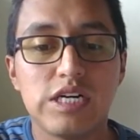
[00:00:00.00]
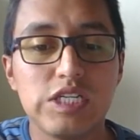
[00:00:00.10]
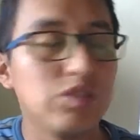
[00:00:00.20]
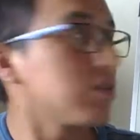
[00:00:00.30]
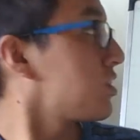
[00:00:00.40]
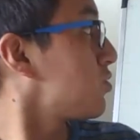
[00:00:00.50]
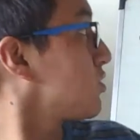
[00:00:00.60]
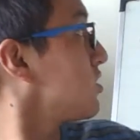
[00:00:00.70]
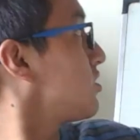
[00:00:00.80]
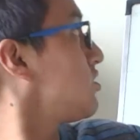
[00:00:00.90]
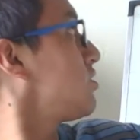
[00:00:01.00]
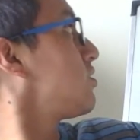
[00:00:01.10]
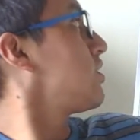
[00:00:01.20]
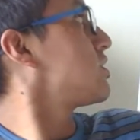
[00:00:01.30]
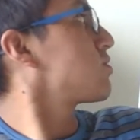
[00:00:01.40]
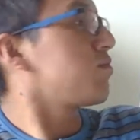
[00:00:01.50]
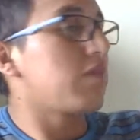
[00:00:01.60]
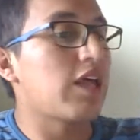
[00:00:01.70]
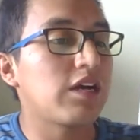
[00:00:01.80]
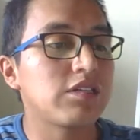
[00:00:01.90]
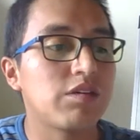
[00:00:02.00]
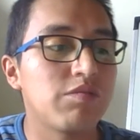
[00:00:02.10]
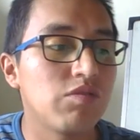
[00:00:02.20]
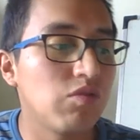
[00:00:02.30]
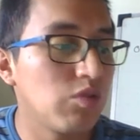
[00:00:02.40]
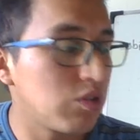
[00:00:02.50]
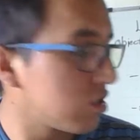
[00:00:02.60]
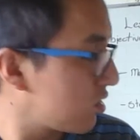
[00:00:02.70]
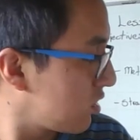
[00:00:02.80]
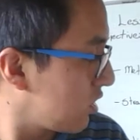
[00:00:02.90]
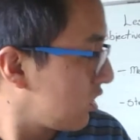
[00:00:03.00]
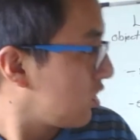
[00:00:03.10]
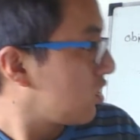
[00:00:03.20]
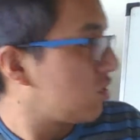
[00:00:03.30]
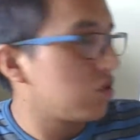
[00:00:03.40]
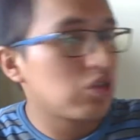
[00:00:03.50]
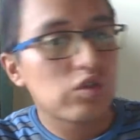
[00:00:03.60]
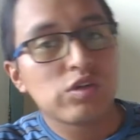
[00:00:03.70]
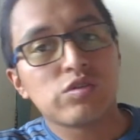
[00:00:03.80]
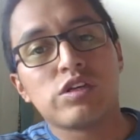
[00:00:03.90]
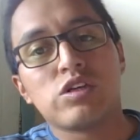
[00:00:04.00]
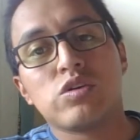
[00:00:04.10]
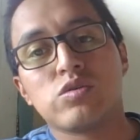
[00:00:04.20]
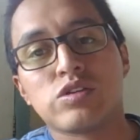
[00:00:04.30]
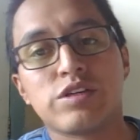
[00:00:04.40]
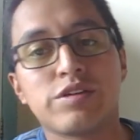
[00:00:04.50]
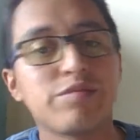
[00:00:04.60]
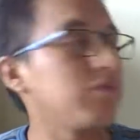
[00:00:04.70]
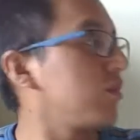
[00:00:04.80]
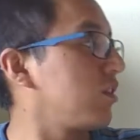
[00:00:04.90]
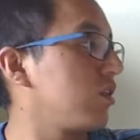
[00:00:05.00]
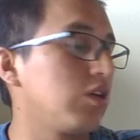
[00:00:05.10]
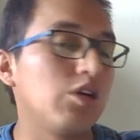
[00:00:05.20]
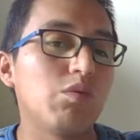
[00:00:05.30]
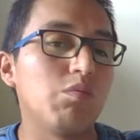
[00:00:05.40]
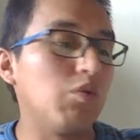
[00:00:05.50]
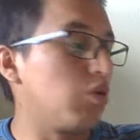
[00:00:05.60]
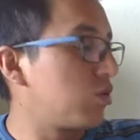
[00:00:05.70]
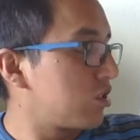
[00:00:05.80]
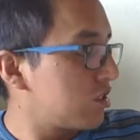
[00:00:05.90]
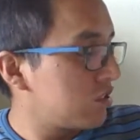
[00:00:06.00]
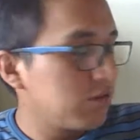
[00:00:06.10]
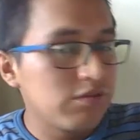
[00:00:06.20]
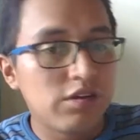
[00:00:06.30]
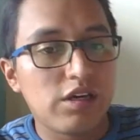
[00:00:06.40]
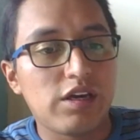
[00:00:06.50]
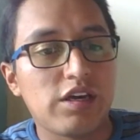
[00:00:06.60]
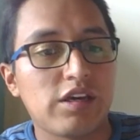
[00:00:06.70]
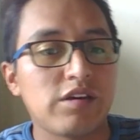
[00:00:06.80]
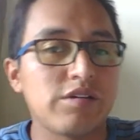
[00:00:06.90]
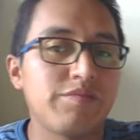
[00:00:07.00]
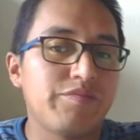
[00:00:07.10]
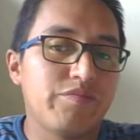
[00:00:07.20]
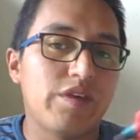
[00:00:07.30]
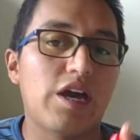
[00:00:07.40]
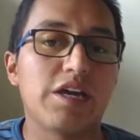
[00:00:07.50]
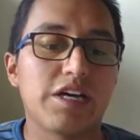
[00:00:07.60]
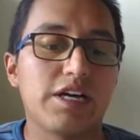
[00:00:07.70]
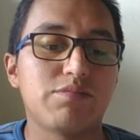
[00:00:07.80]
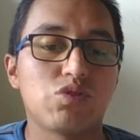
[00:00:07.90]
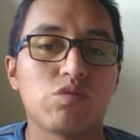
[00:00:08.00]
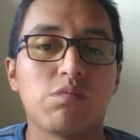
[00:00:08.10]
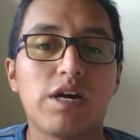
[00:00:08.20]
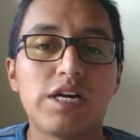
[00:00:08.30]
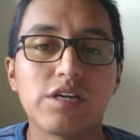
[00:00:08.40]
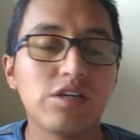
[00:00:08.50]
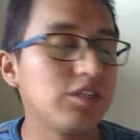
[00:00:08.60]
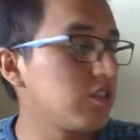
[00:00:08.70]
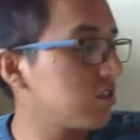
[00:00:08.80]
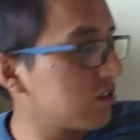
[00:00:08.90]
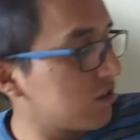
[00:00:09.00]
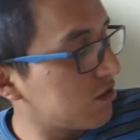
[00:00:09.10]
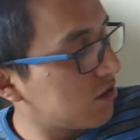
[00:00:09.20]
As you can read here, lesson plan number 4. Also, I'm gonna use a board, and I have some markers